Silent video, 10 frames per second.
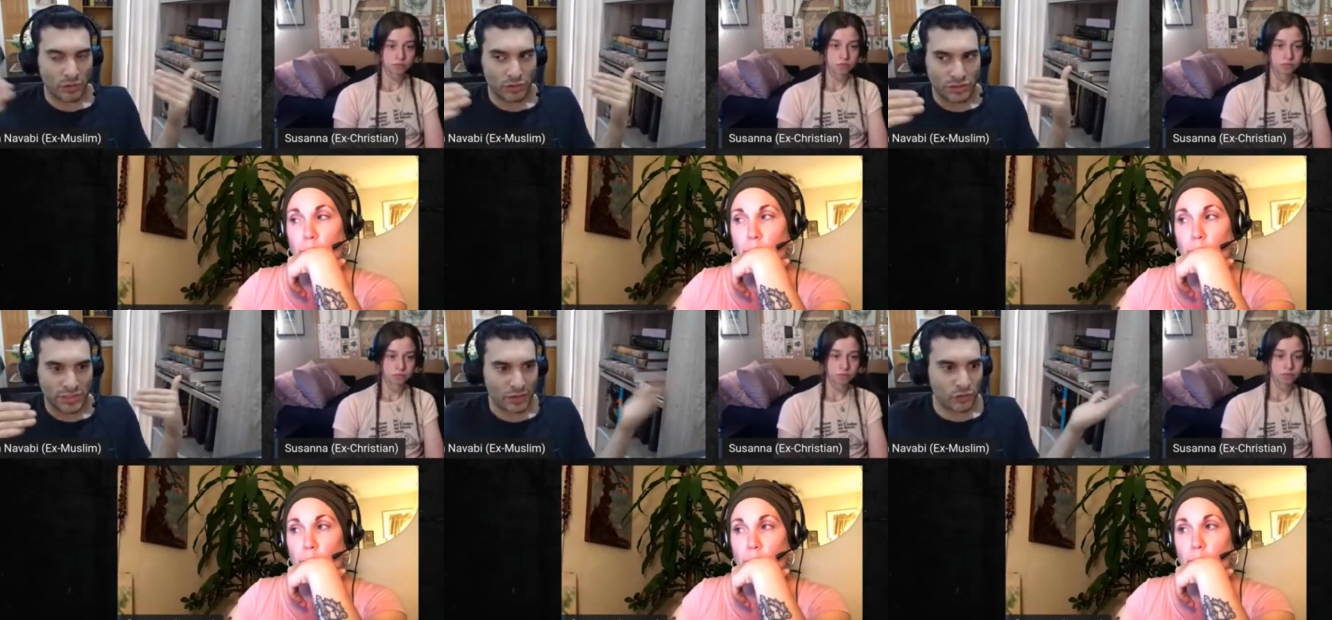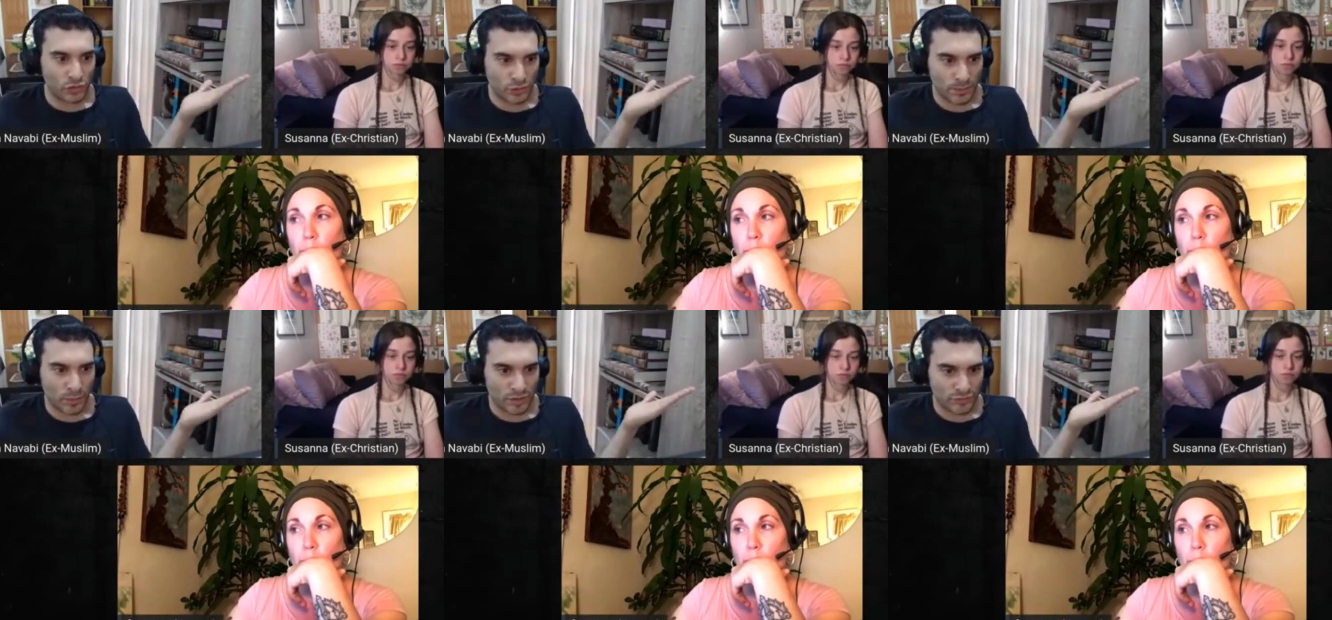Speaker 1: and you could just accuse
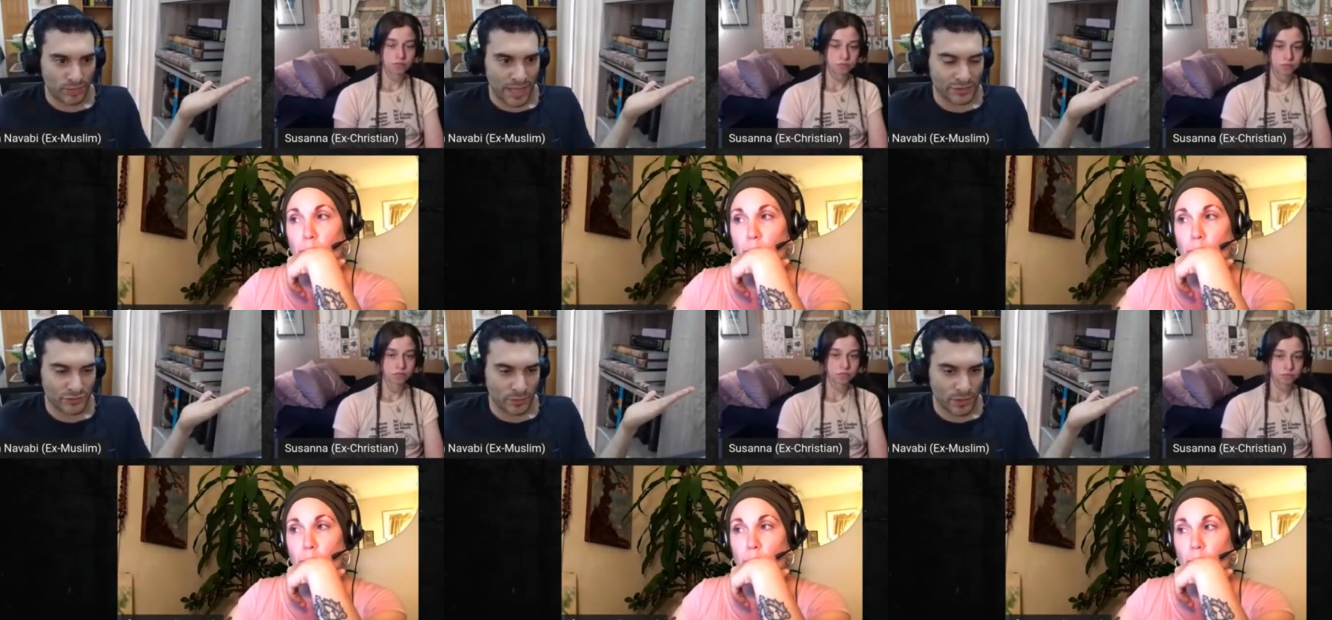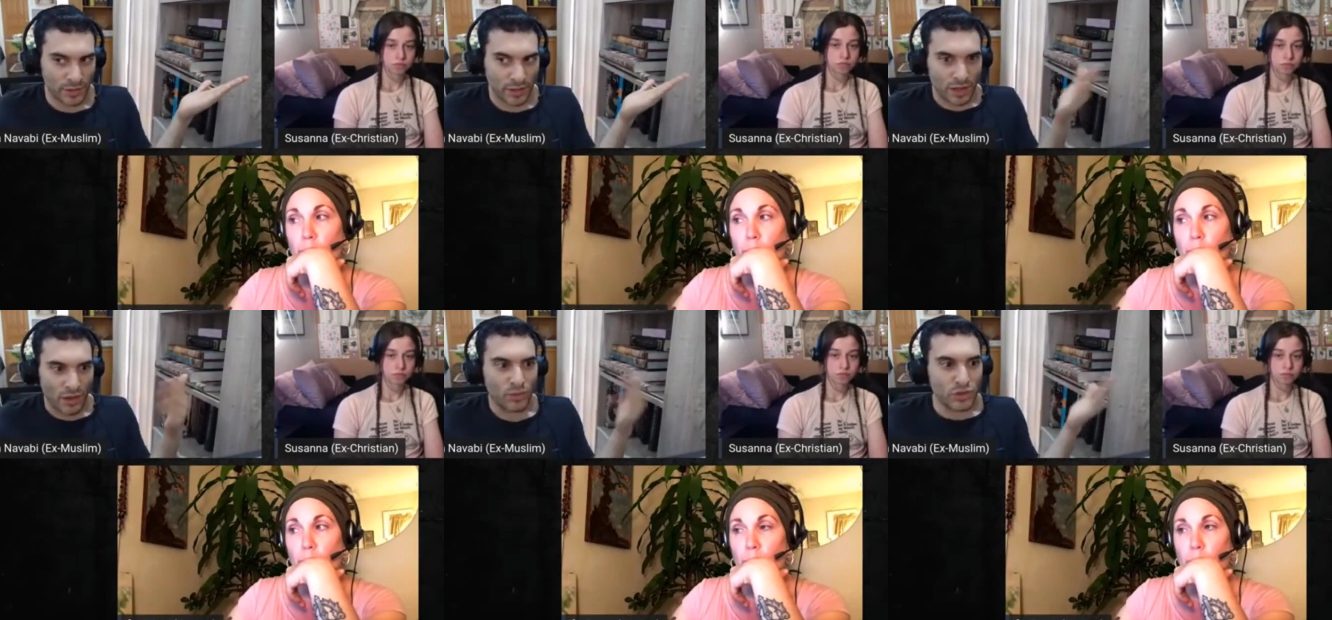people of blasphemy
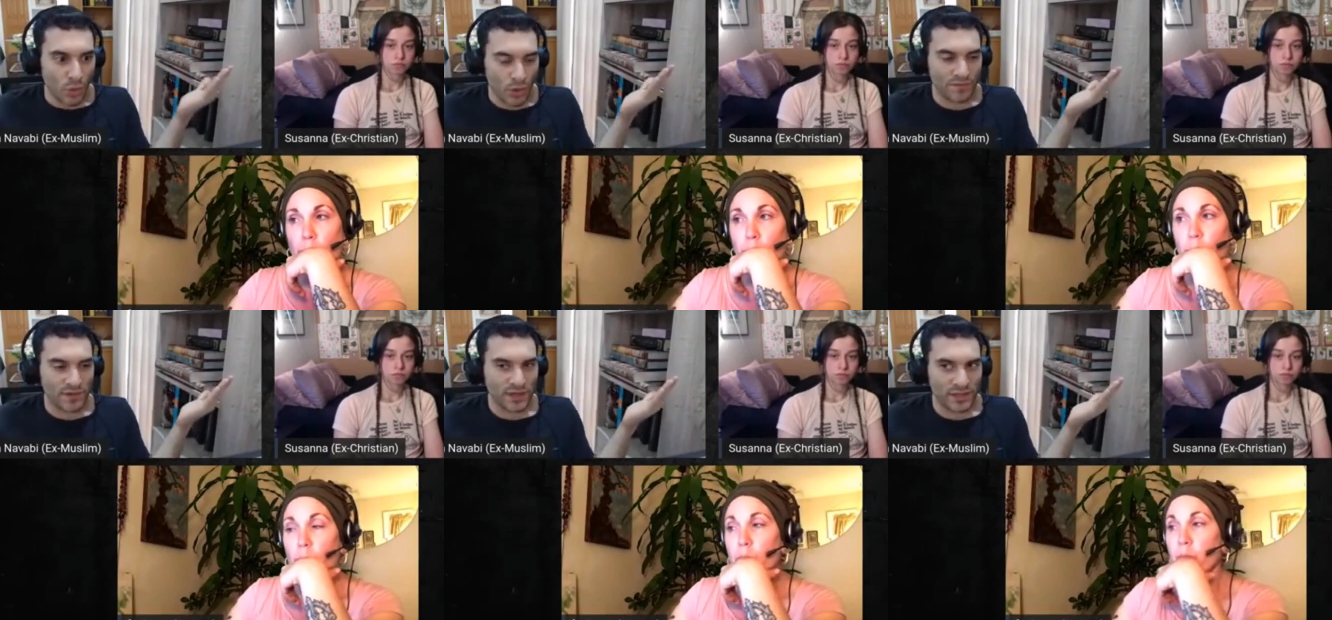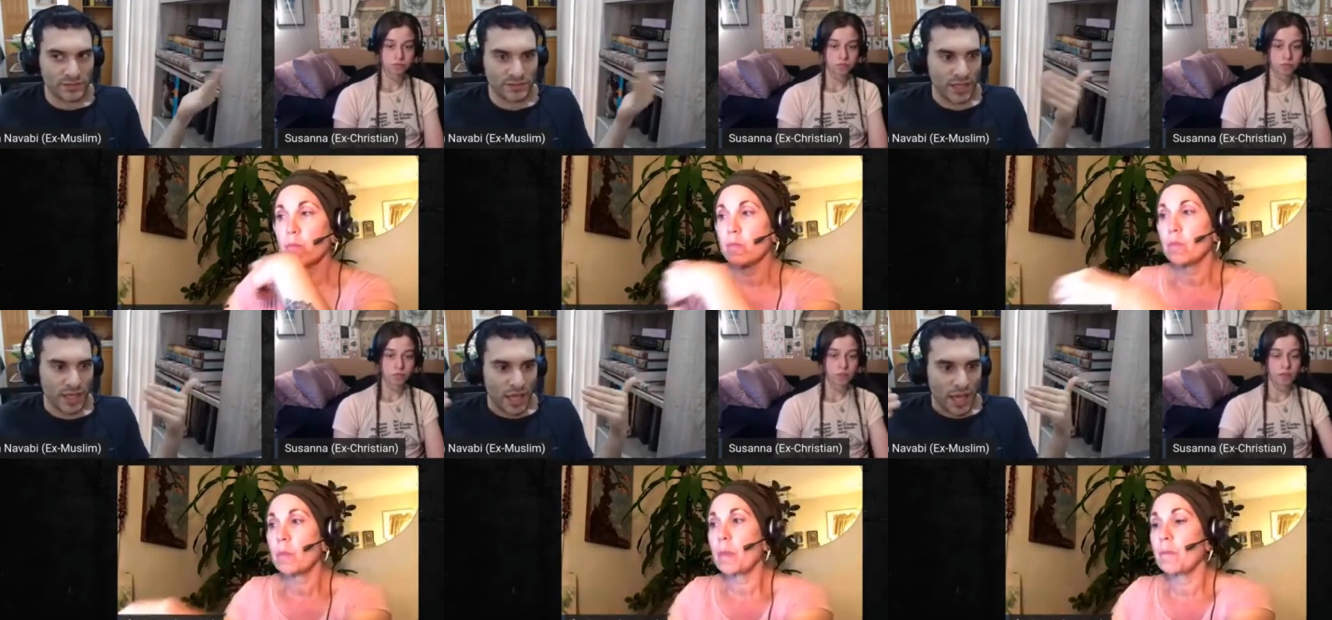with no evidence
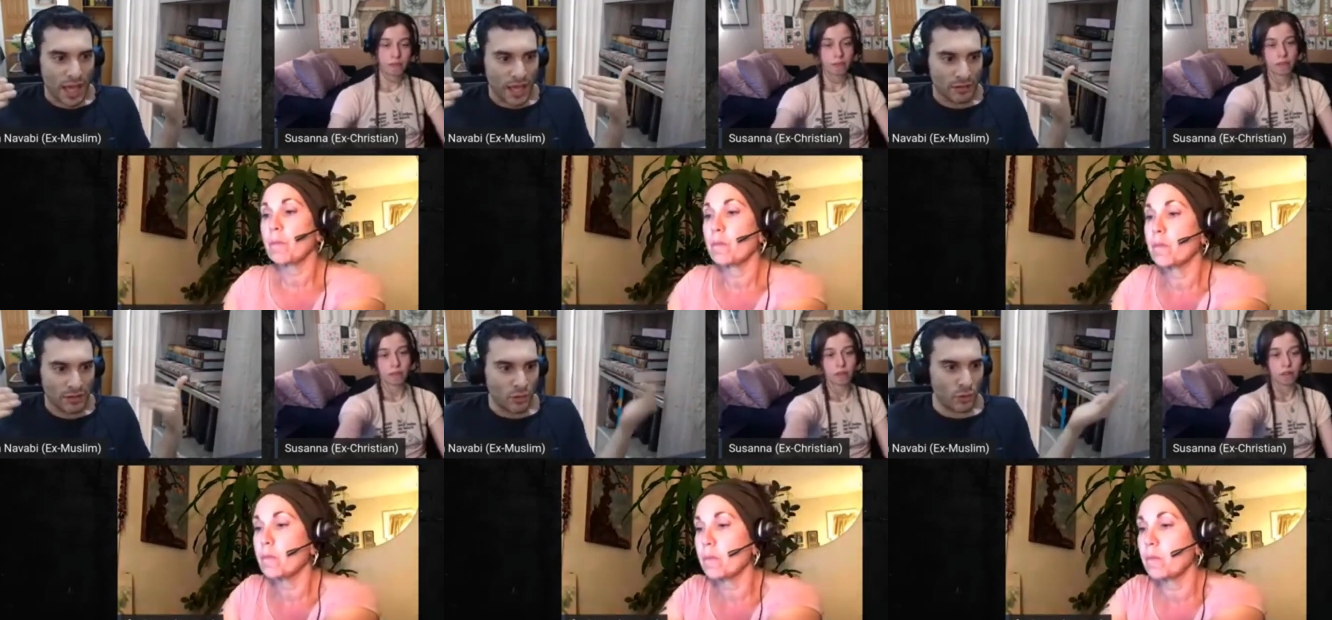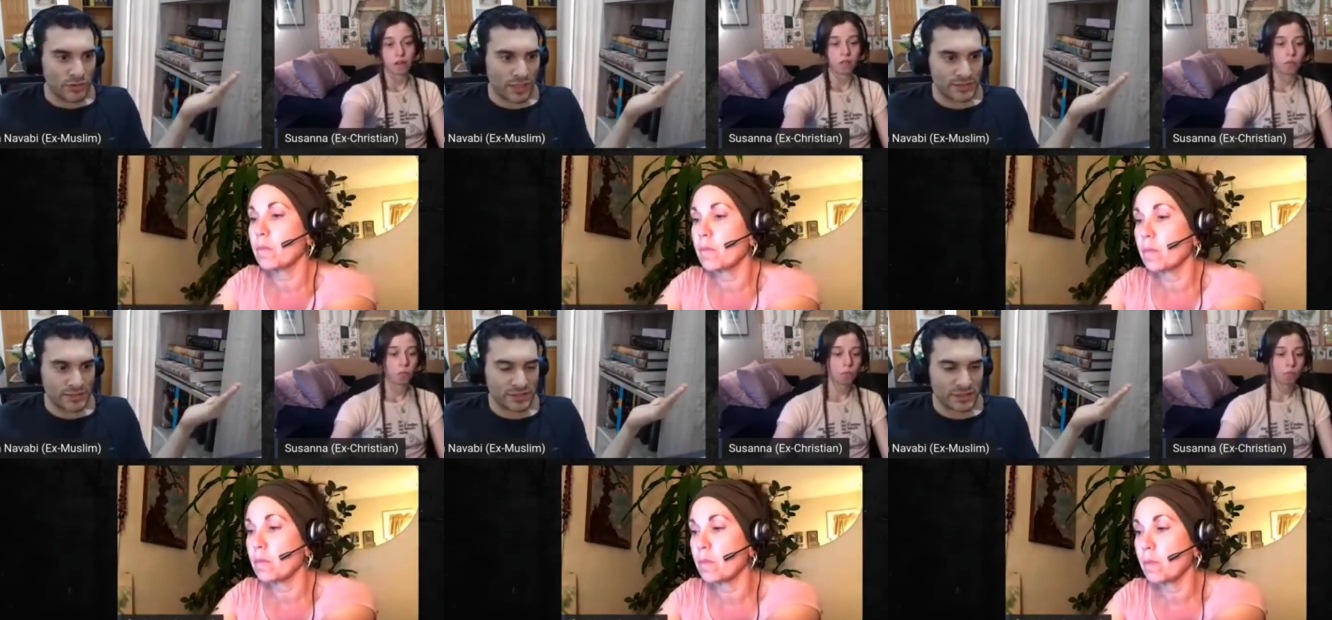and the court
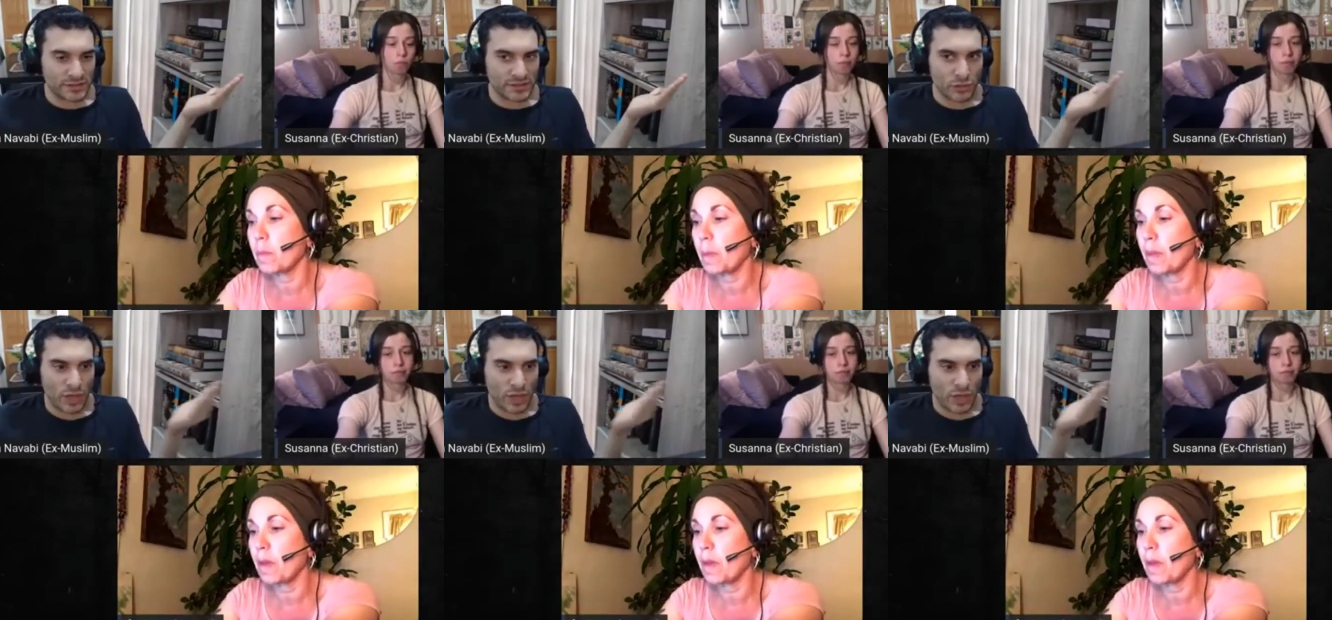takes it seriously.